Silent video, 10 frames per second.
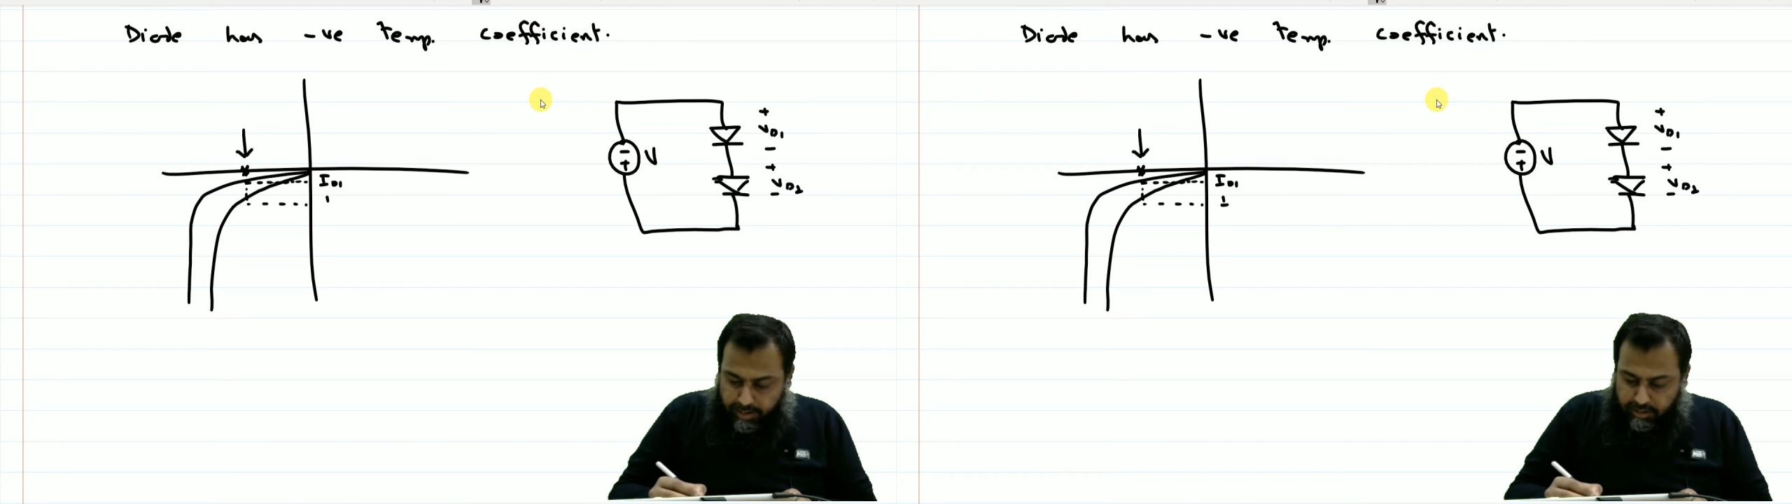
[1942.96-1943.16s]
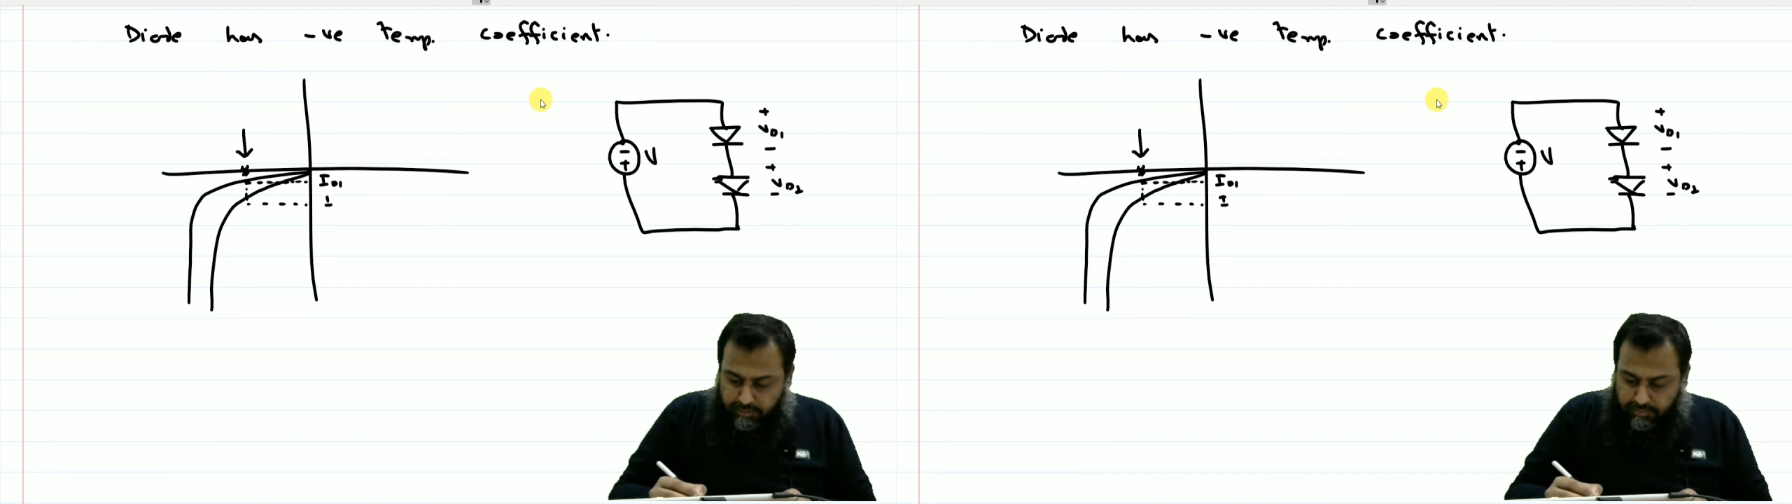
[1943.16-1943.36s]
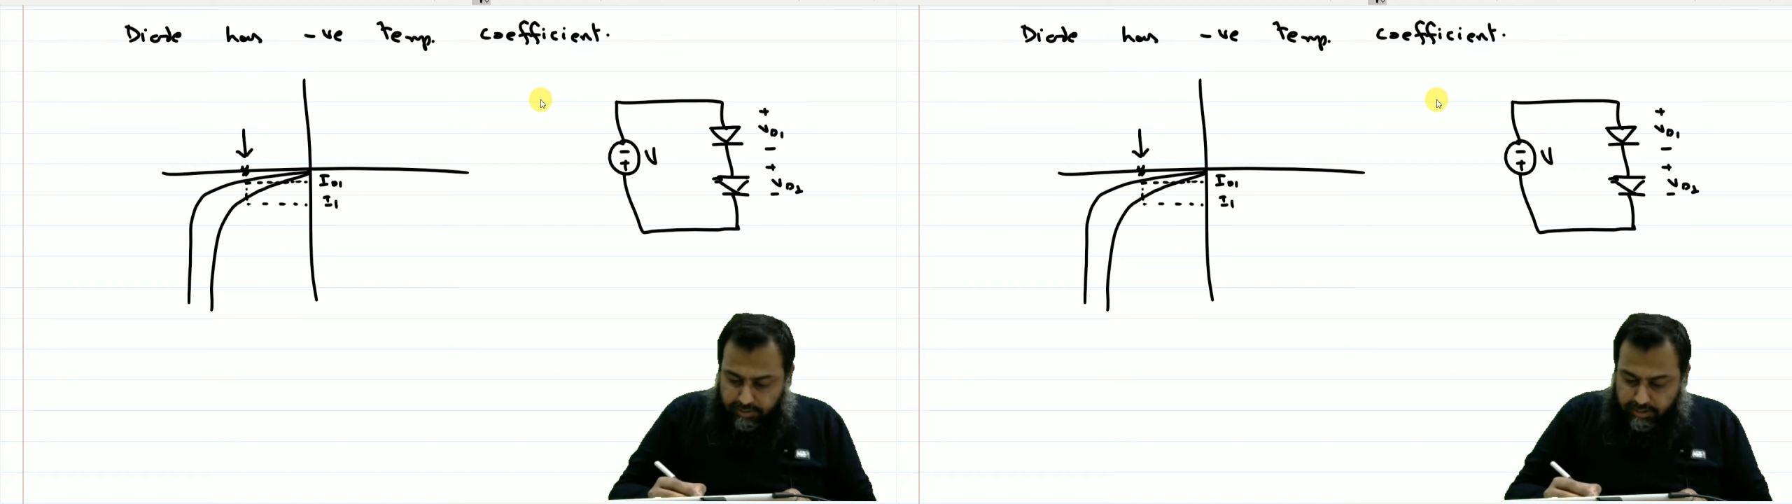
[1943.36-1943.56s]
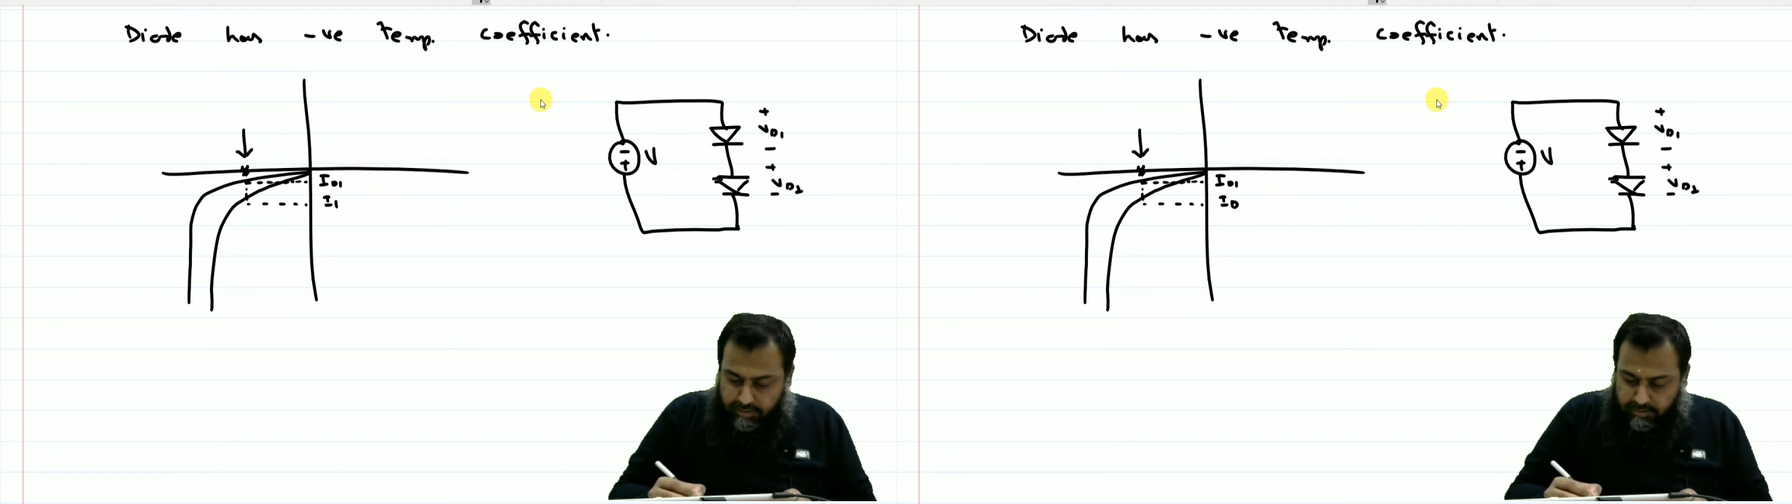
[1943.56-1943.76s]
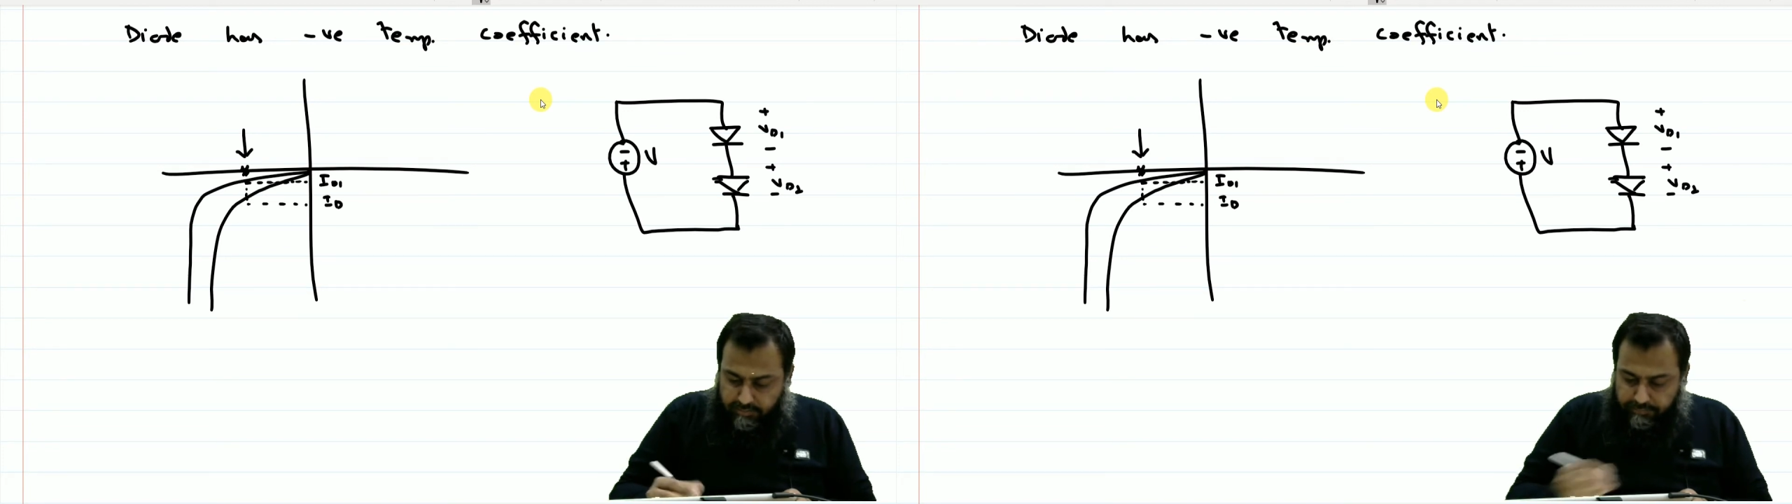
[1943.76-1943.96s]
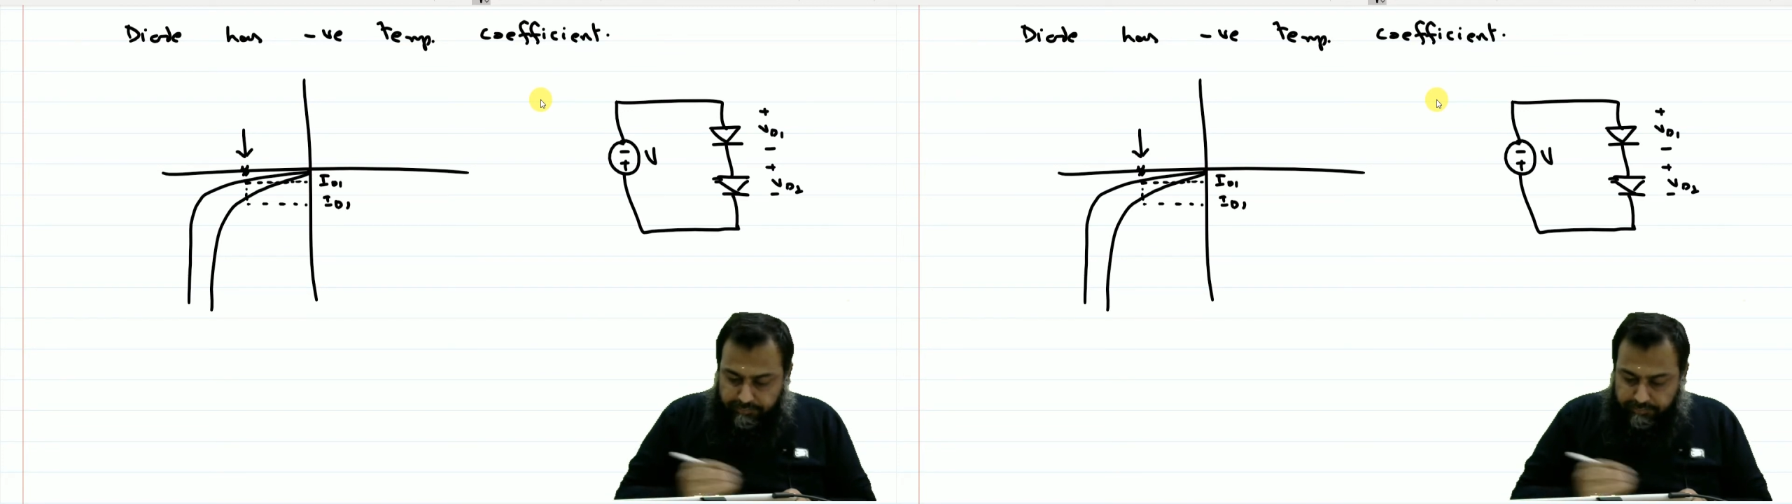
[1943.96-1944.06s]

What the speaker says: and this one is